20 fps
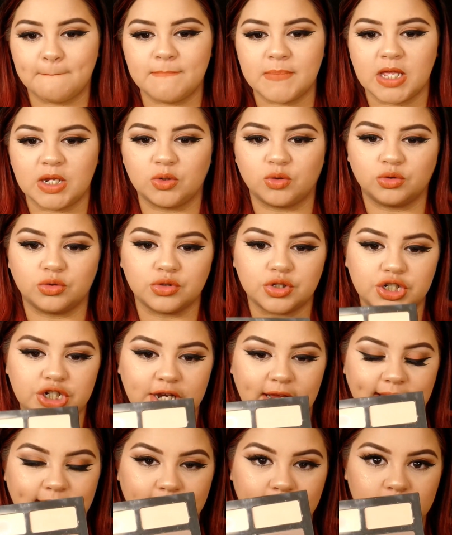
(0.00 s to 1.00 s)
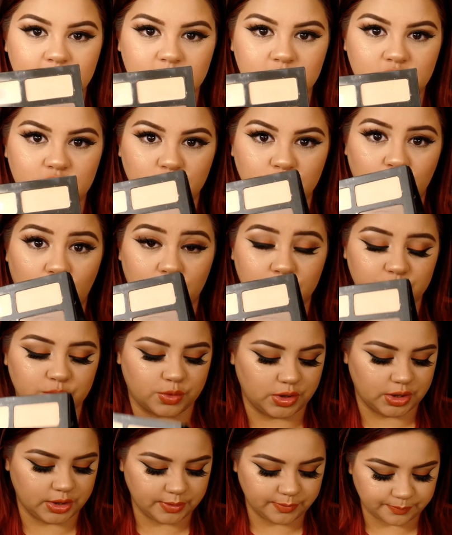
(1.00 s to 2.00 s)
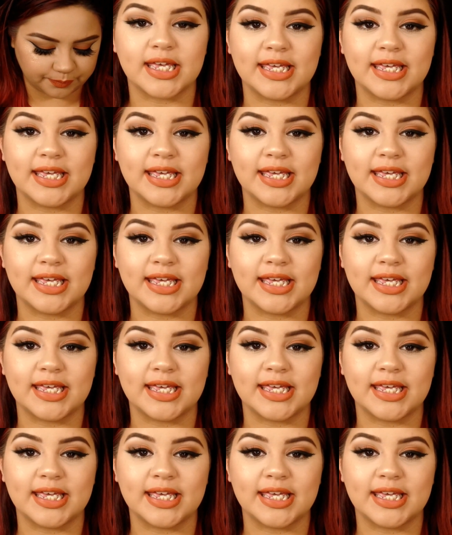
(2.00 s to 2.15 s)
middle shade to contour